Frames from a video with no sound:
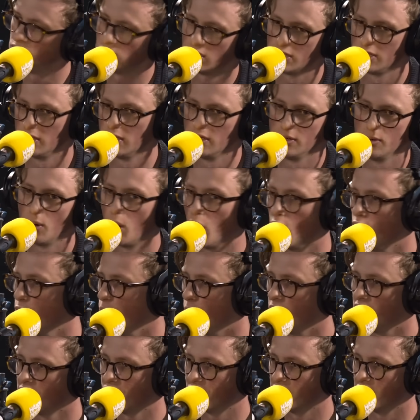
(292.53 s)
your
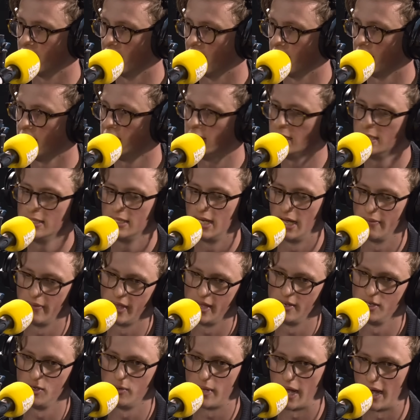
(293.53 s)
homework for the day, and
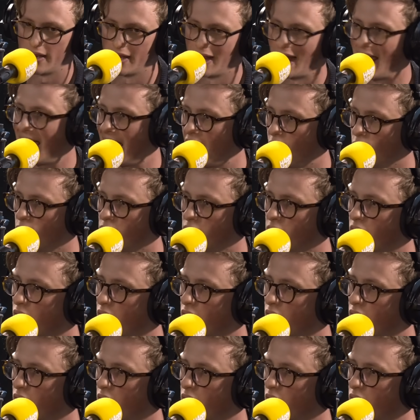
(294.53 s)
then you'd had an hour